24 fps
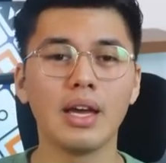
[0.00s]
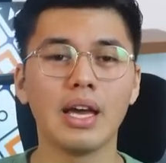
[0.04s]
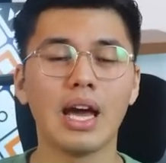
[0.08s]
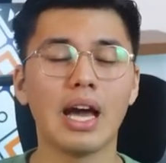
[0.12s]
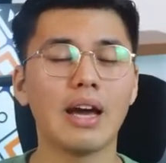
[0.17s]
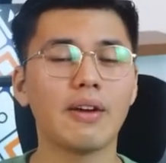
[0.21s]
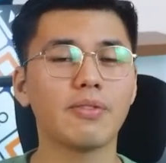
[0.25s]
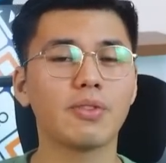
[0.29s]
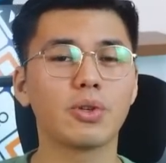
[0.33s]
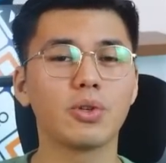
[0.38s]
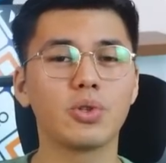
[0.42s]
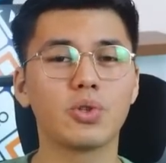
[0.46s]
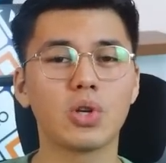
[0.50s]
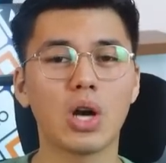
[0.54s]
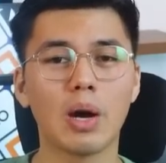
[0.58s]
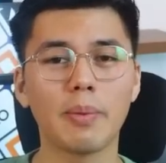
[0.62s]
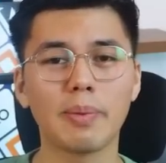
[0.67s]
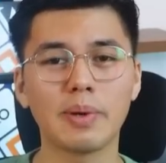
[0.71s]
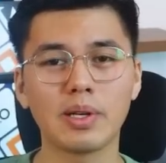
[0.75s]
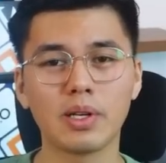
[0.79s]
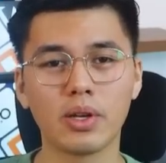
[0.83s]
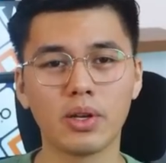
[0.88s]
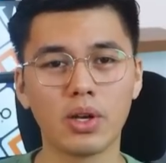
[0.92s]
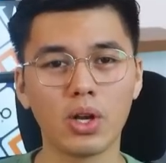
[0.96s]
After
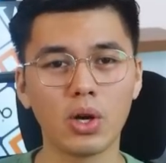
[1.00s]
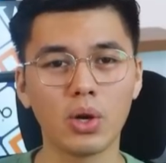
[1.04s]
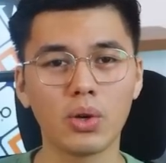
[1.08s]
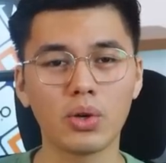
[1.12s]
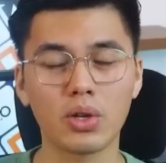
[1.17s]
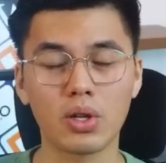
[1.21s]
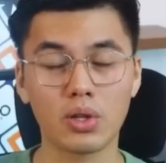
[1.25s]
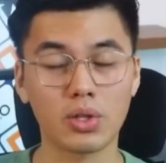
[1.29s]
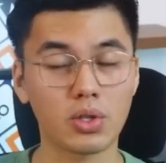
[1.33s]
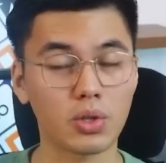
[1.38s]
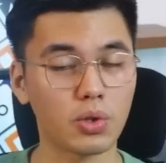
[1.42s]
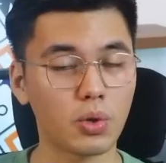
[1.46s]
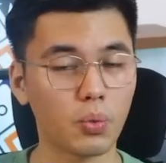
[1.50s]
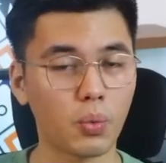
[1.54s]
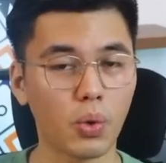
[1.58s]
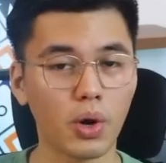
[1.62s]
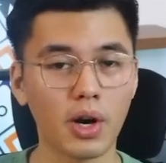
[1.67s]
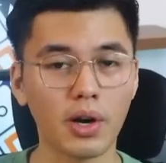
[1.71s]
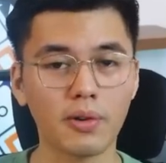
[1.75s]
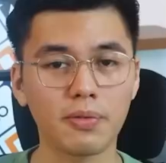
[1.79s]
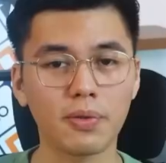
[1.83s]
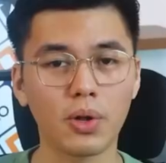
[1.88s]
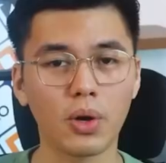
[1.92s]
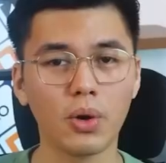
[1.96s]
dropping the node into the
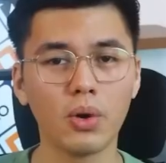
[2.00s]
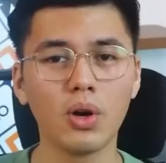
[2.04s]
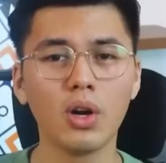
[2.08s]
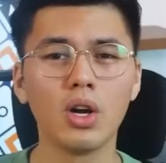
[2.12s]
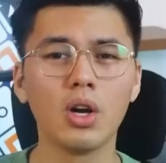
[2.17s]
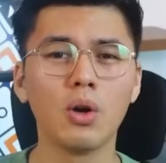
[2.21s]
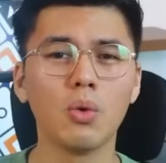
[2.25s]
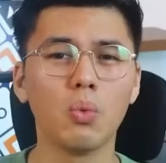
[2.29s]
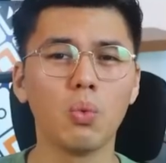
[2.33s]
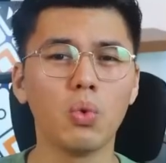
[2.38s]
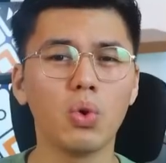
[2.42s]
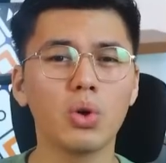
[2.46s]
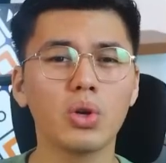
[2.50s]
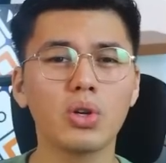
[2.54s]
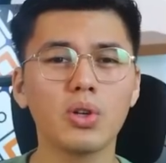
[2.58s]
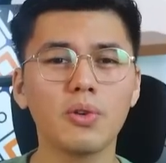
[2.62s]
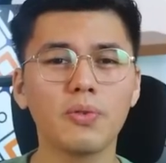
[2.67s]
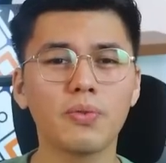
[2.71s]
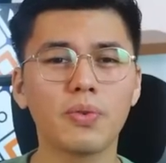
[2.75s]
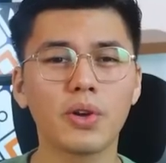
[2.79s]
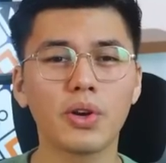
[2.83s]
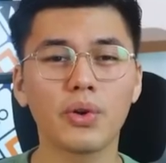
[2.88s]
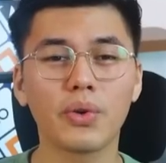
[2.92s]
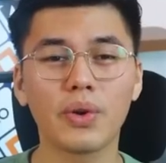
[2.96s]
workflow, we'll
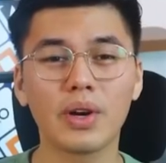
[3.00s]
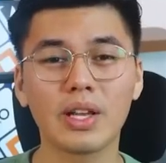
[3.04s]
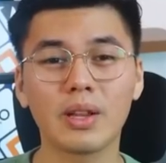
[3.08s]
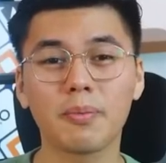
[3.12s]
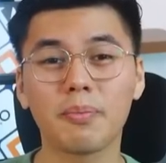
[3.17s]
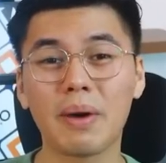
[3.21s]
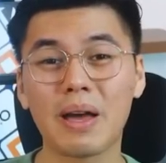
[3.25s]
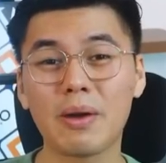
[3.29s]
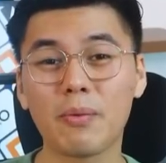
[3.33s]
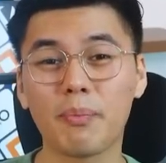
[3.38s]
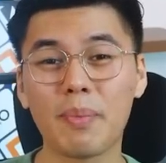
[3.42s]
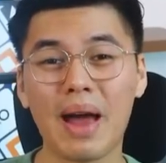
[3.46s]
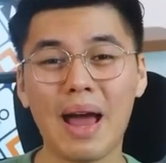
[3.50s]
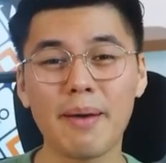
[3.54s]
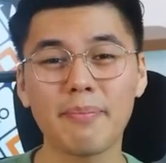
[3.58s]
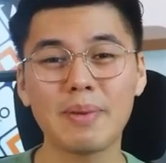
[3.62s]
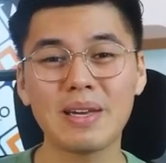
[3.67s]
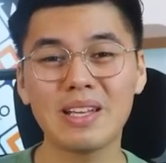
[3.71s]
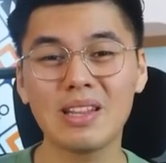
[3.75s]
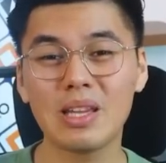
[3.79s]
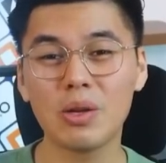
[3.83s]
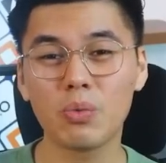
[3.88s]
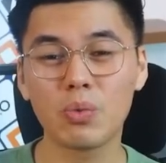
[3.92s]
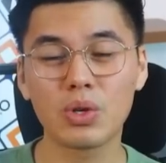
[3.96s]
configure it by
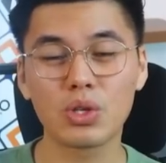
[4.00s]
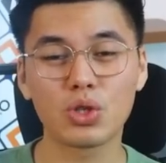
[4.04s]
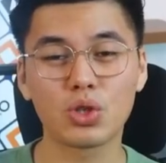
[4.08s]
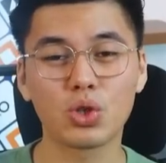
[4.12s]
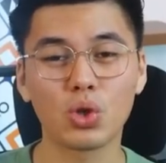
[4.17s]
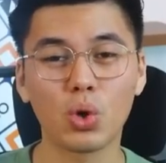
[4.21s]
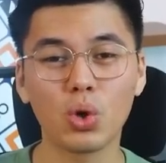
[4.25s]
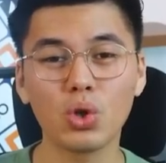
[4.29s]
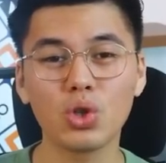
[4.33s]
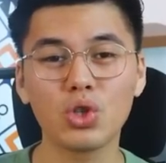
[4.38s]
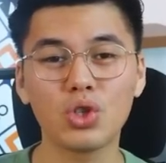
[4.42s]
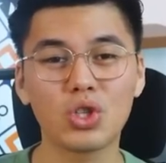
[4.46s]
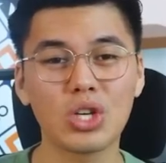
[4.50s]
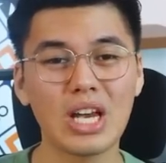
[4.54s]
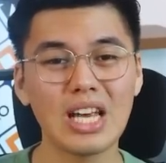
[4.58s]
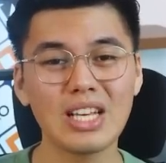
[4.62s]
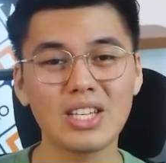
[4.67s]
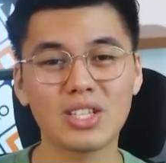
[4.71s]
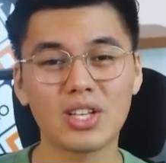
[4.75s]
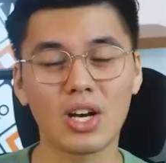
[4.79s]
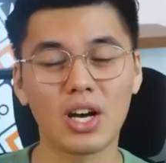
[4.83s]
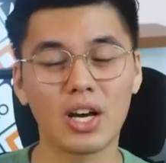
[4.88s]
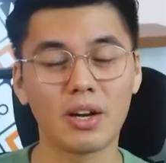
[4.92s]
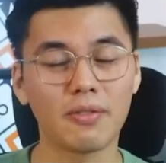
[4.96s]
mapping the result
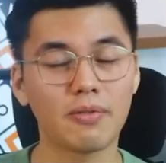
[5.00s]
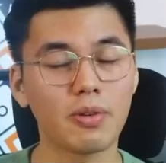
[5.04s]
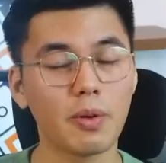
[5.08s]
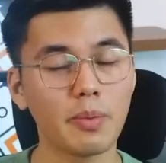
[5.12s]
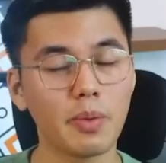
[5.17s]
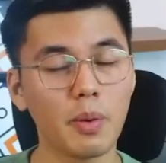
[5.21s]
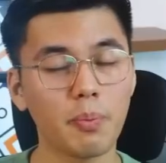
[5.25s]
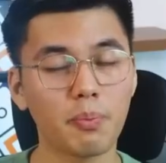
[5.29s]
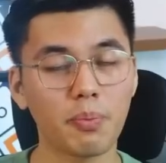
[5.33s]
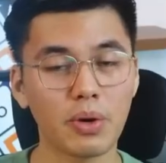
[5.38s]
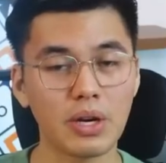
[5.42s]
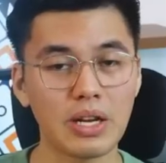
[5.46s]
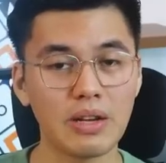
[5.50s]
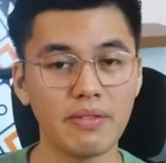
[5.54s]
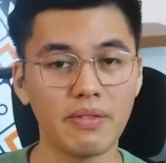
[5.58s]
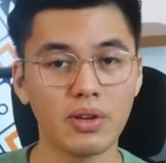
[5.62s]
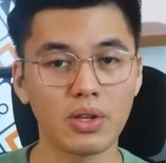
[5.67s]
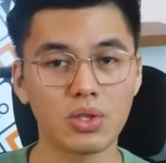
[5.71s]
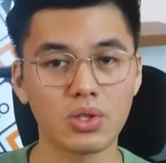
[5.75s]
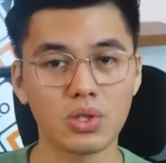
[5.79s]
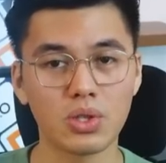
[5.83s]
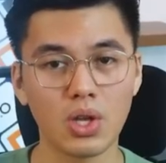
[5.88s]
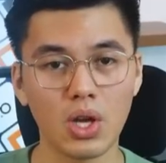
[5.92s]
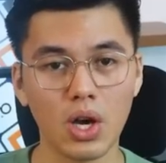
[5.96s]
JSON from the
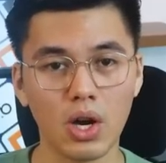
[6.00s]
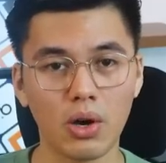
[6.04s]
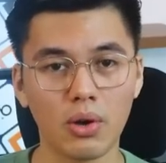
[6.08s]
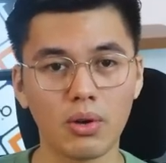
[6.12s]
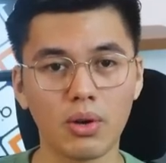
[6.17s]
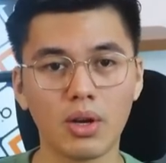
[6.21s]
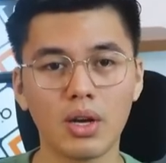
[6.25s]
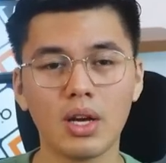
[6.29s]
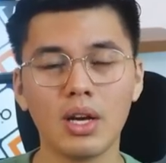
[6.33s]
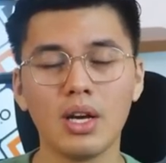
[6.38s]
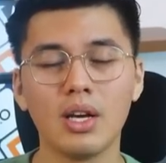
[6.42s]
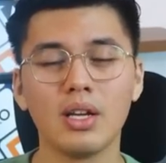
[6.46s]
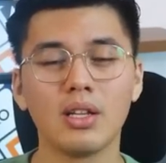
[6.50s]
previous node.